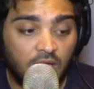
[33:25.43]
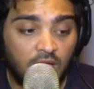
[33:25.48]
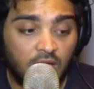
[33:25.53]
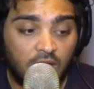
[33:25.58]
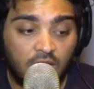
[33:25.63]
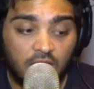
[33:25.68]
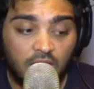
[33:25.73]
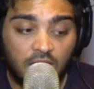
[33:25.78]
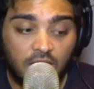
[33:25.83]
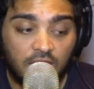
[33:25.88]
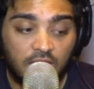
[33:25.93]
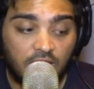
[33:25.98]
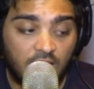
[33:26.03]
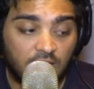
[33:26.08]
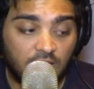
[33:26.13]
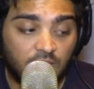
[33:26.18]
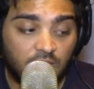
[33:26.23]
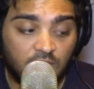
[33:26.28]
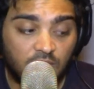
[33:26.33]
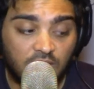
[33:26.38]
in
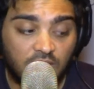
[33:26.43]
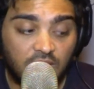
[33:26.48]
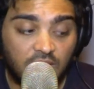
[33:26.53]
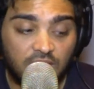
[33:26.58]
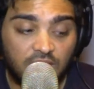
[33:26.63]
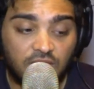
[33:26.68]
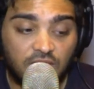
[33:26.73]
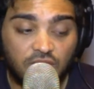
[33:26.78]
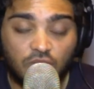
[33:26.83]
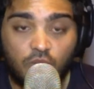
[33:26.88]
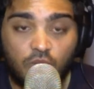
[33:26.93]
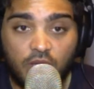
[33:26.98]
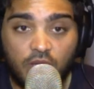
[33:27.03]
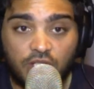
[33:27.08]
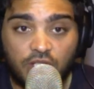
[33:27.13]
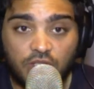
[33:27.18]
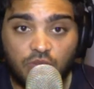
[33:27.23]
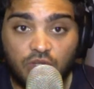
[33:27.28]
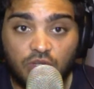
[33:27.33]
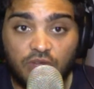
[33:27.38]
that particular
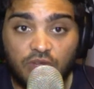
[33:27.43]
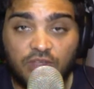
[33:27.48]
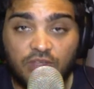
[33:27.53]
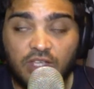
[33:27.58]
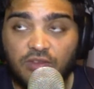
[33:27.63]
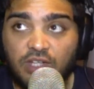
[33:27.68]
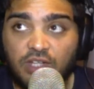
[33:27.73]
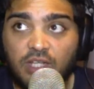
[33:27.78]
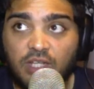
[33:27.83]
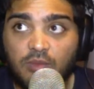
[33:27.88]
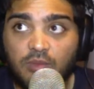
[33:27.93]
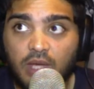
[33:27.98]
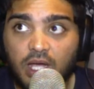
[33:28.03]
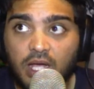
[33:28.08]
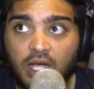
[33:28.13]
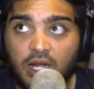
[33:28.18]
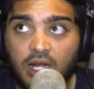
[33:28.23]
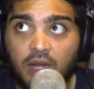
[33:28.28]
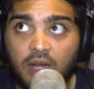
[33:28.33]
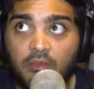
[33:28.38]
situation would have given him
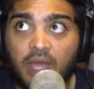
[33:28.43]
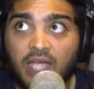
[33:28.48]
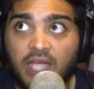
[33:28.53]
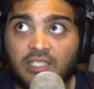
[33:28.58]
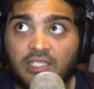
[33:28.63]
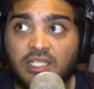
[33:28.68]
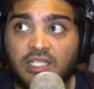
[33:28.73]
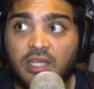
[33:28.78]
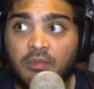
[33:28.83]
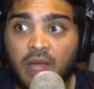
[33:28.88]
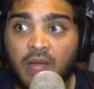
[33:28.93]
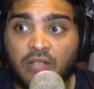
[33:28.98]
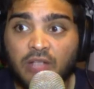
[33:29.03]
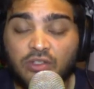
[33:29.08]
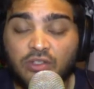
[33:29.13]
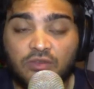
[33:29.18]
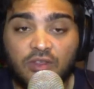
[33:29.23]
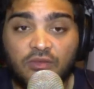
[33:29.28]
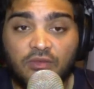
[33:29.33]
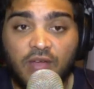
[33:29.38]
an amazing amount
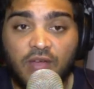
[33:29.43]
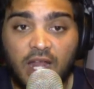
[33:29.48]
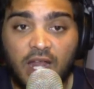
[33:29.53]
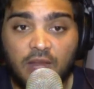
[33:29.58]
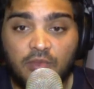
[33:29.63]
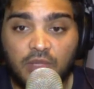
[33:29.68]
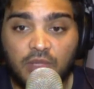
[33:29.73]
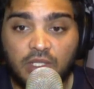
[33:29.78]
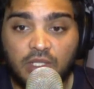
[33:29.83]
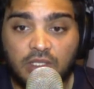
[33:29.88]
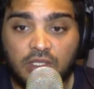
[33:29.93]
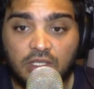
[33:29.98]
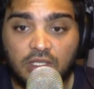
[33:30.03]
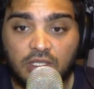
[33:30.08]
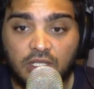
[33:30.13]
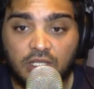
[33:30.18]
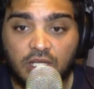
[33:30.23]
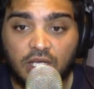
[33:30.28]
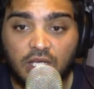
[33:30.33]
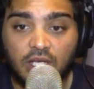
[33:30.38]
of development
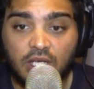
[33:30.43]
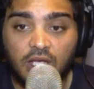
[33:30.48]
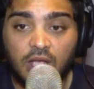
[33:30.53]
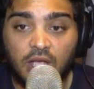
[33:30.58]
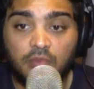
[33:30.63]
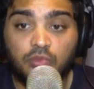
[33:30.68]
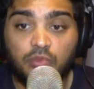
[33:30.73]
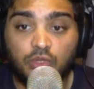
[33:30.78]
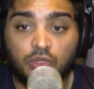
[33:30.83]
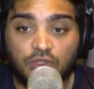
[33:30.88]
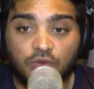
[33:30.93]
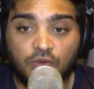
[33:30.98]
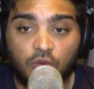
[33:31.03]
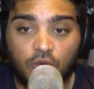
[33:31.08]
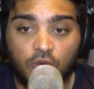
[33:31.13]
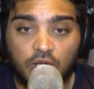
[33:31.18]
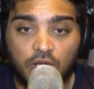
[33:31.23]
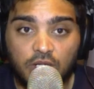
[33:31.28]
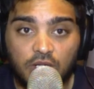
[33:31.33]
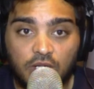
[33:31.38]
and push
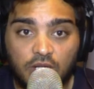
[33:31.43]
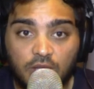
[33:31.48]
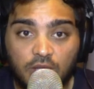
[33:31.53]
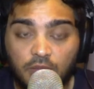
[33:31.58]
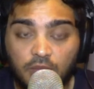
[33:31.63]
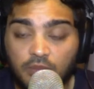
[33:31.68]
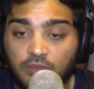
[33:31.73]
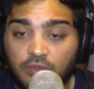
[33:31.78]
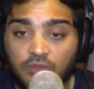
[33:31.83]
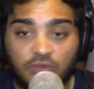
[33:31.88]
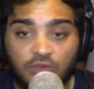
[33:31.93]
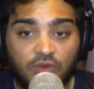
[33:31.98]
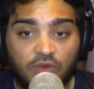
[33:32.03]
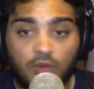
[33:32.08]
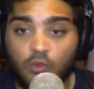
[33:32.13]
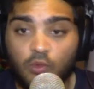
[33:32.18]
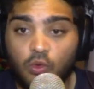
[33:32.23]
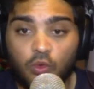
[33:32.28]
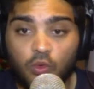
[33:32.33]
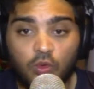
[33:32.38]
forward from
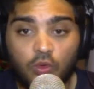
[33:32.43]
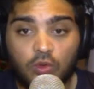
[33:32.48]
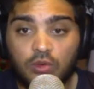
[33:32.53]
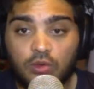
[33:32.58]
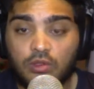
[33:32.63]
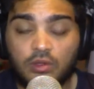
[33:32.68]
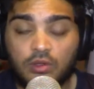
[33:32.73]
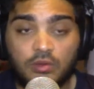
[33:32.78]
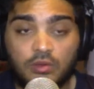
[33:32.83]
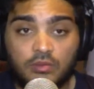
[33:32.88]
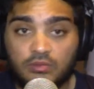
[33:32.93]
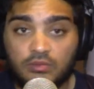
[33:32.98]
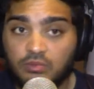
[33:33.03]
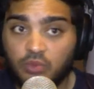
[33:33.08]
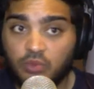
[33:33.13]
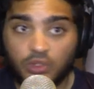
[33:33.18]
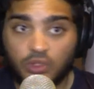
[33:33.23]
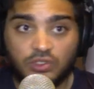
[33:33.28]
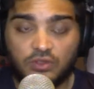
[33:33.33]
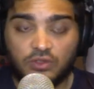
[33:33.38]
all
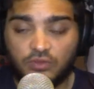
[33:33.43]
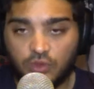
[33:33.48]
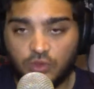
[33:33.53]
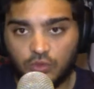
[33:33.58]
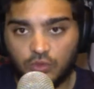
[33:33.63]
points of view.